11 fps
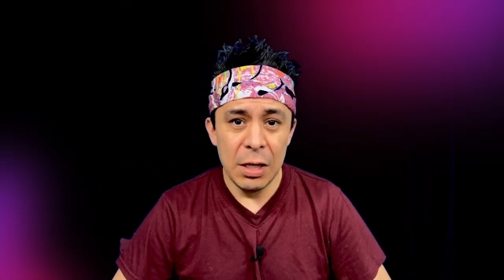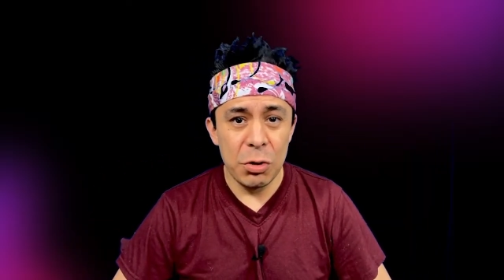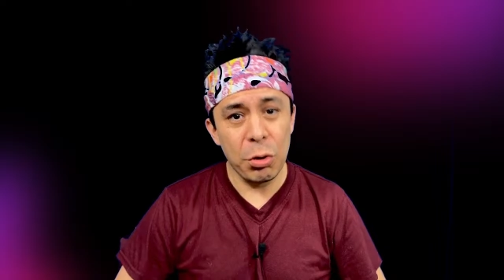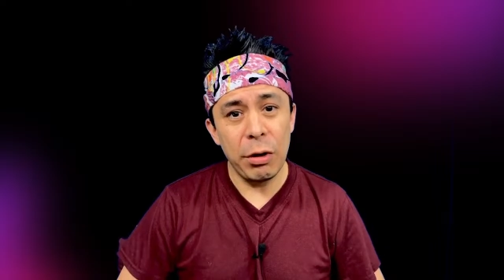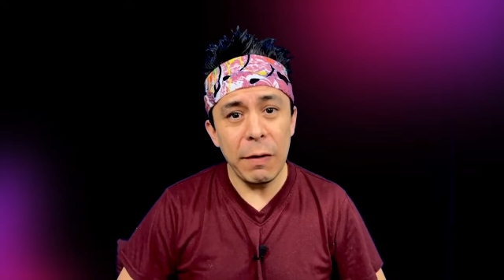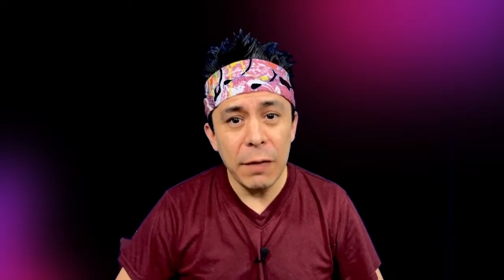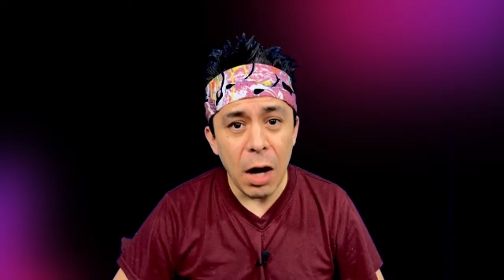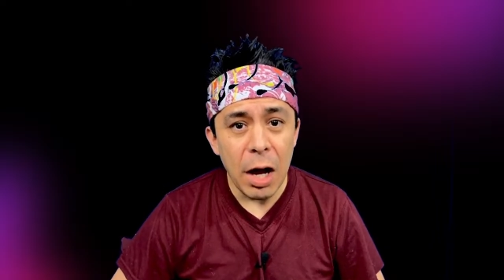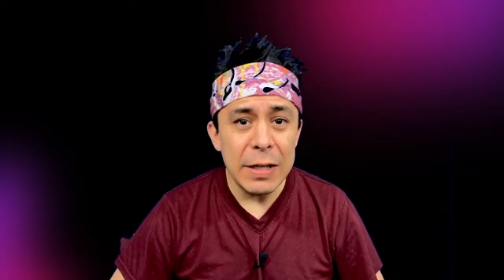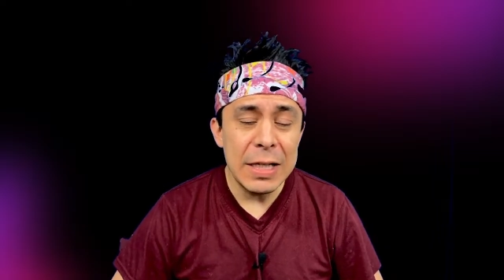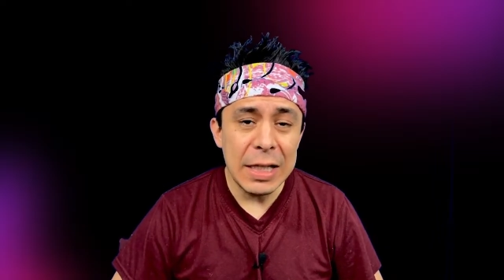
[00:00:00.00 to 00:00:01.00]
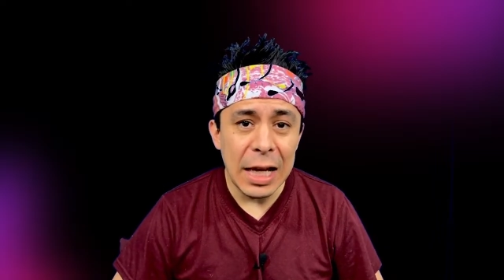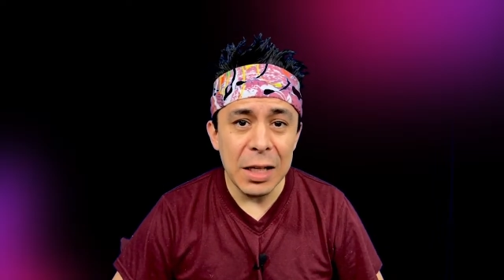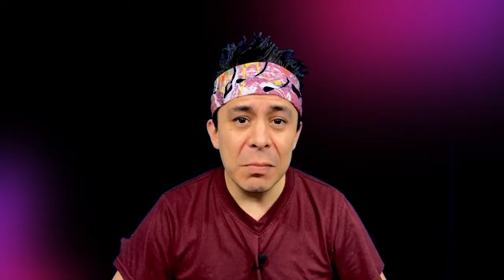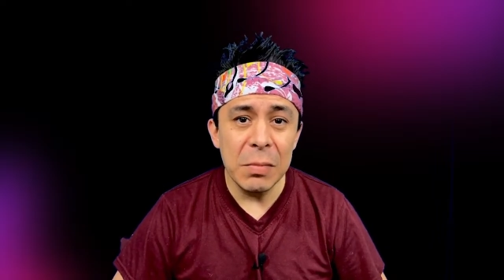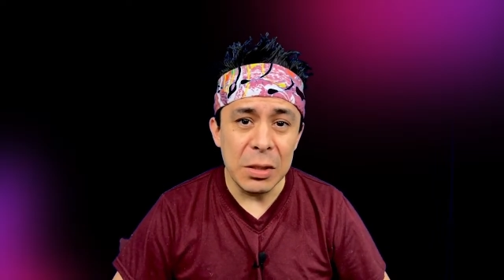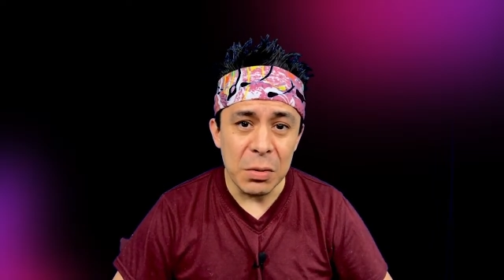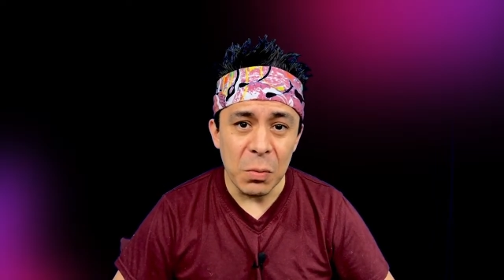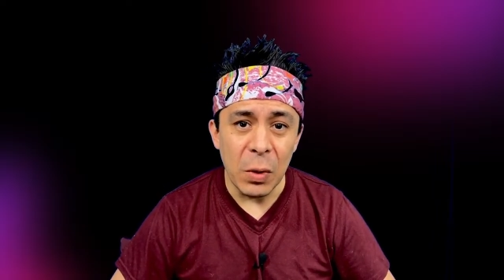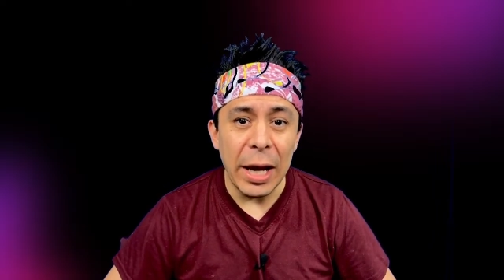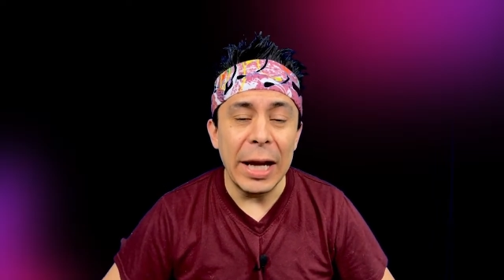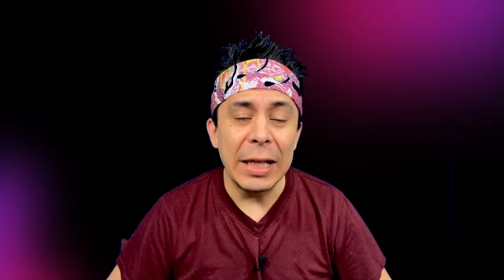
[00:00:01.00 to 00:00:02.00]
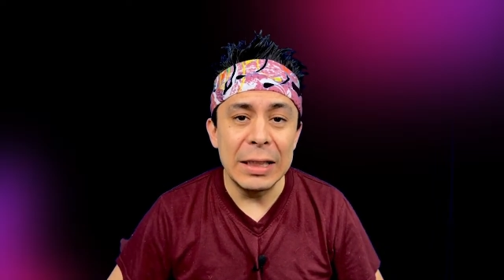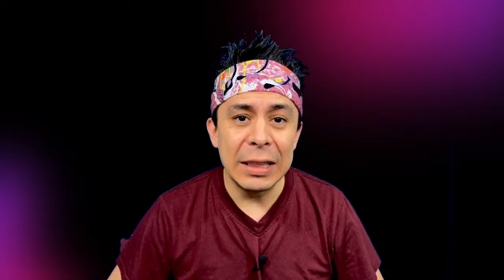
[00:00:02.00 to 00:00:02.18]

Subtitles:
So if God is telling me to wait